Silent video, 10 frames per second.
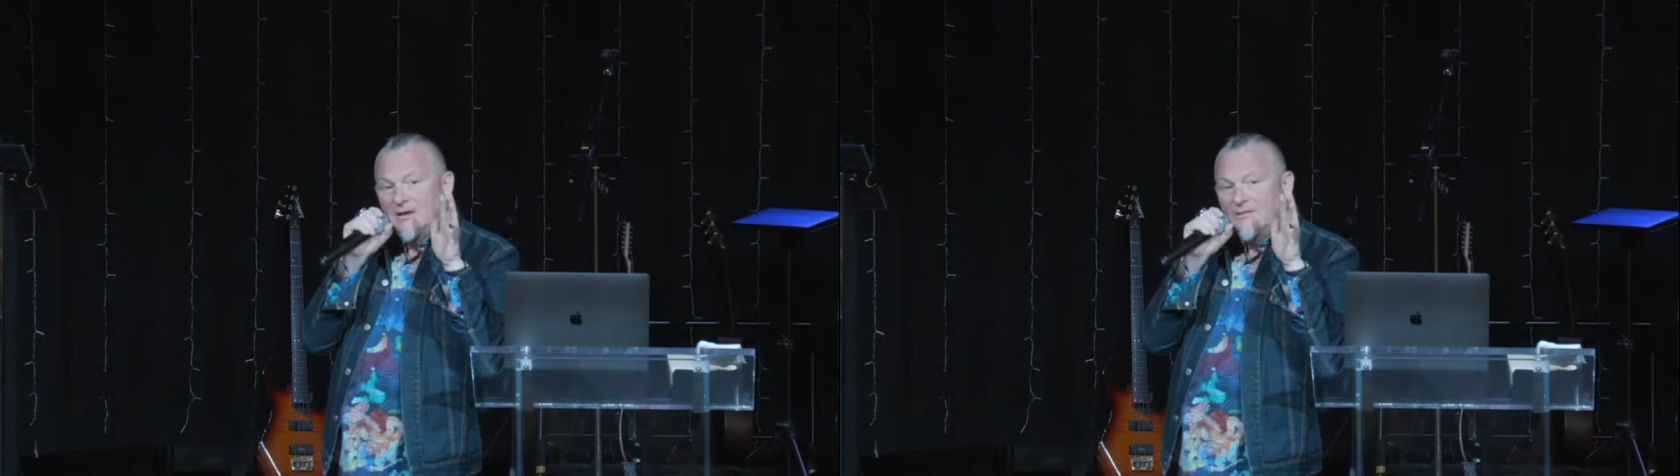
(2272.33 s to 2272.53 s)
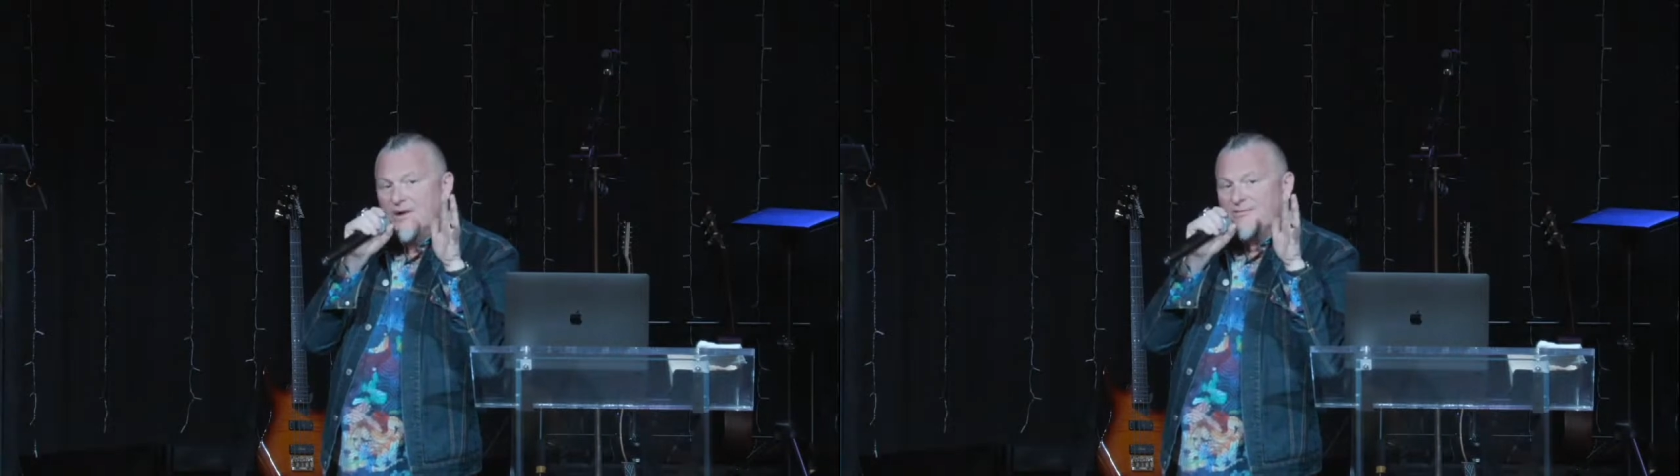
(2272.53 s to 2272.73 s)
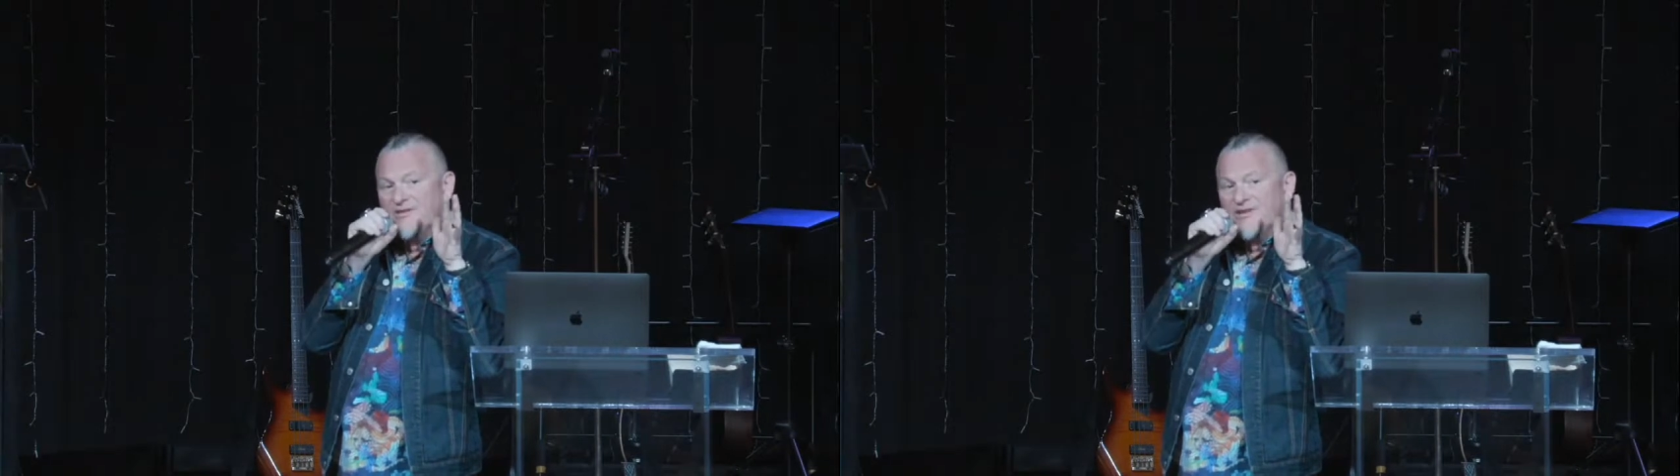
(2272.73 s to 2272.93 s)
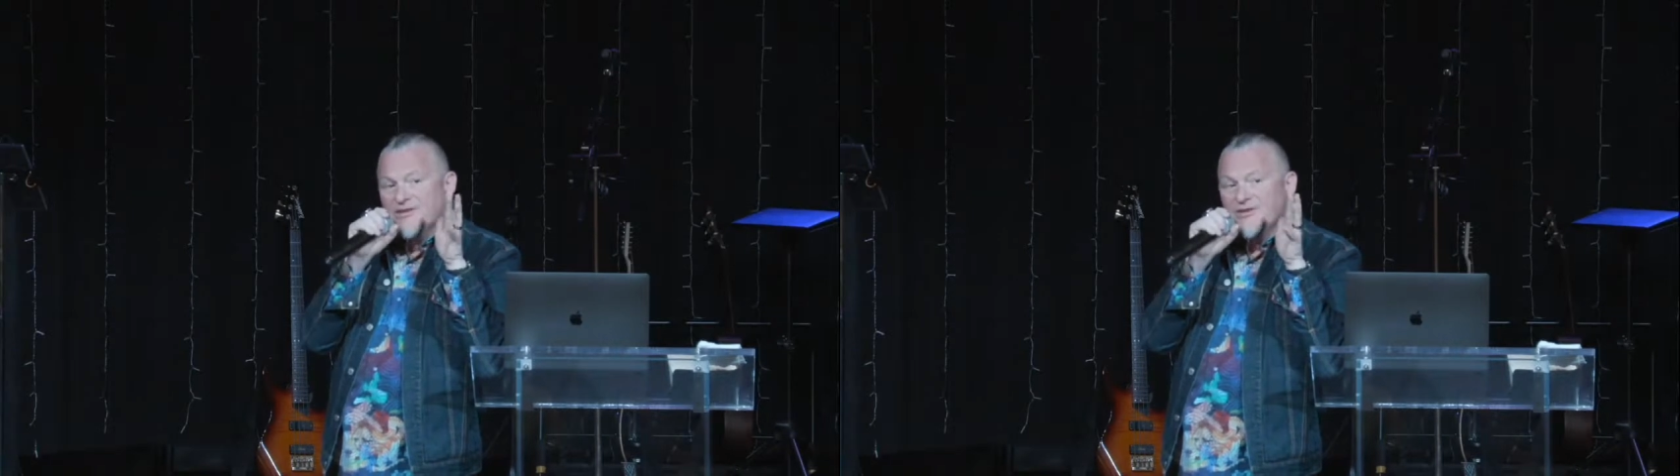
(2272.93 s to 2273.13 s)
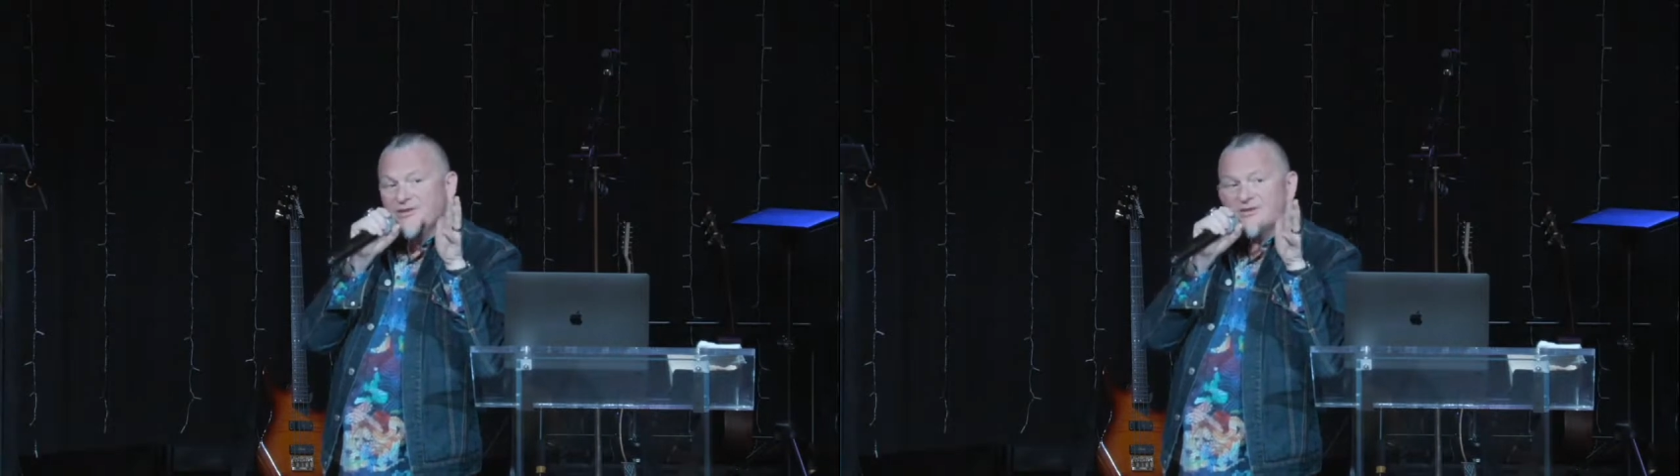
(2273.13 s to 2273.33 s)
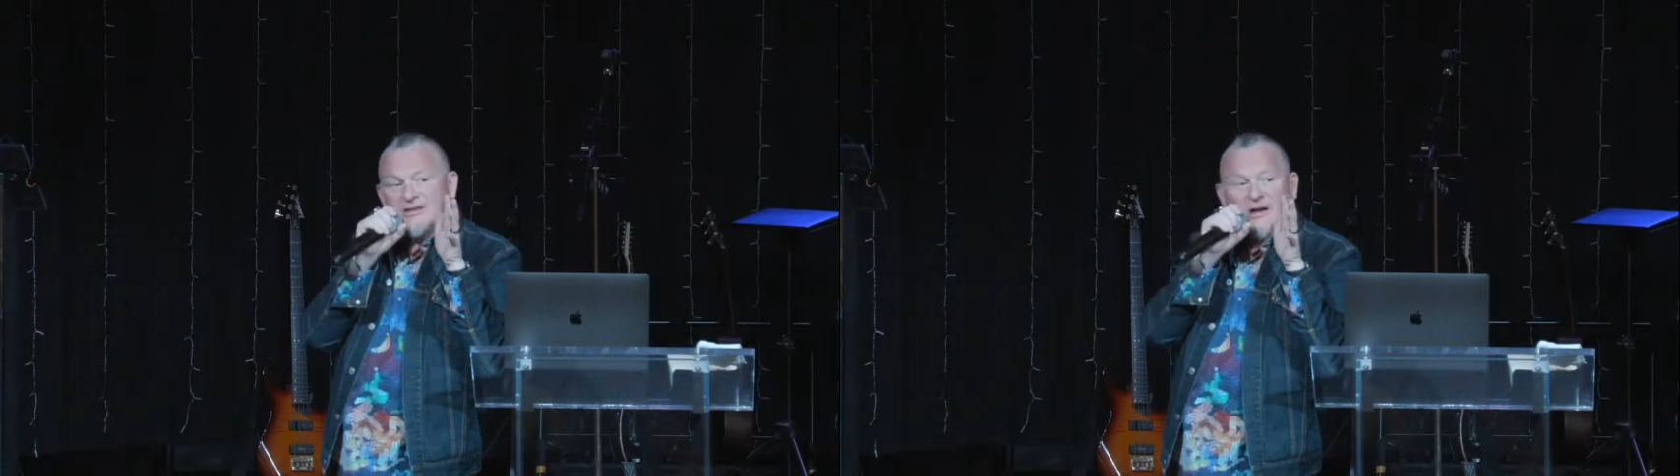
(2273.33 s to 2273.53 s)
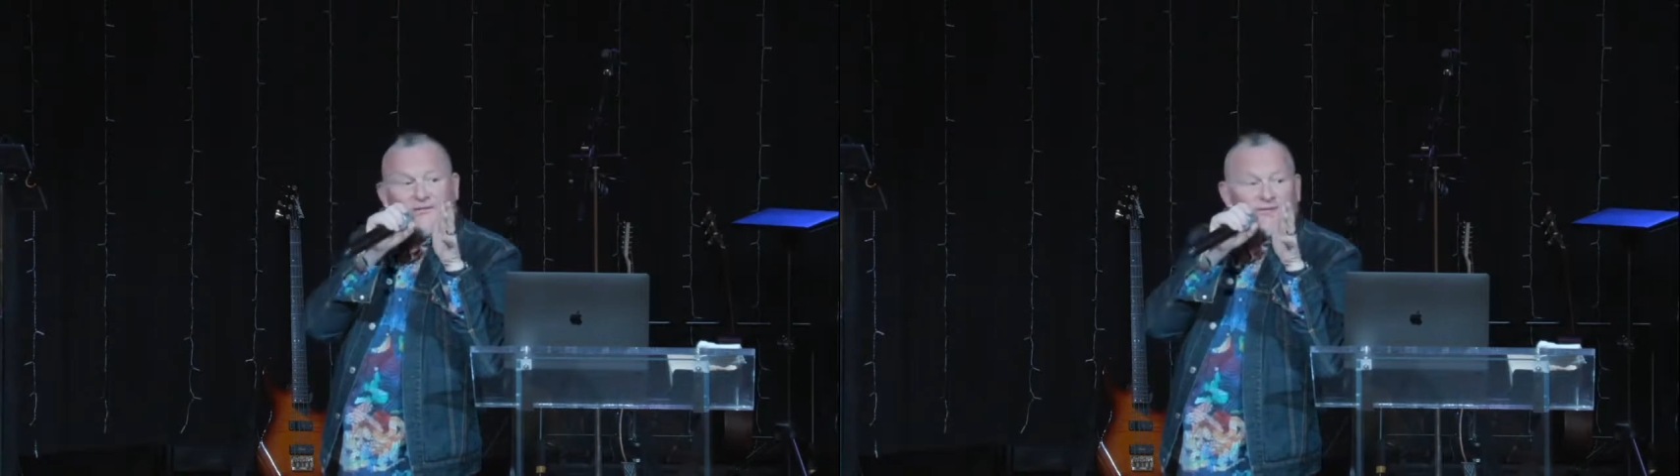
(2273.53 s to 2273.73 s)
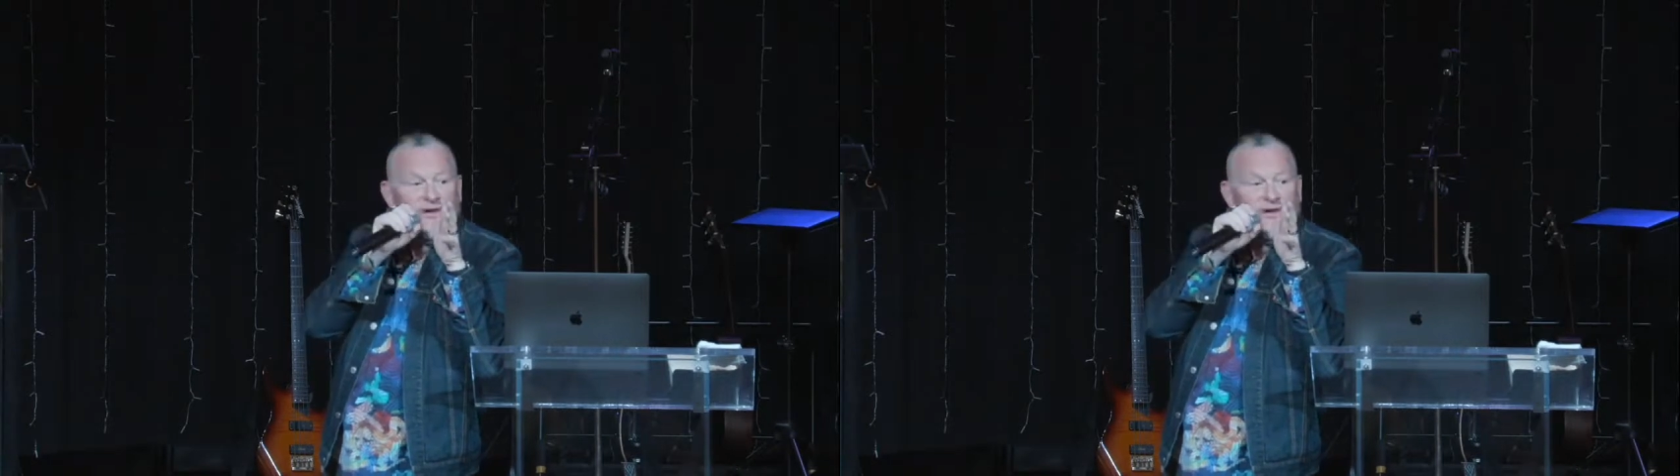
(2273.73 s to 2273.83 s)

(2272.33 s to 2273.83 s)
Reposition yourself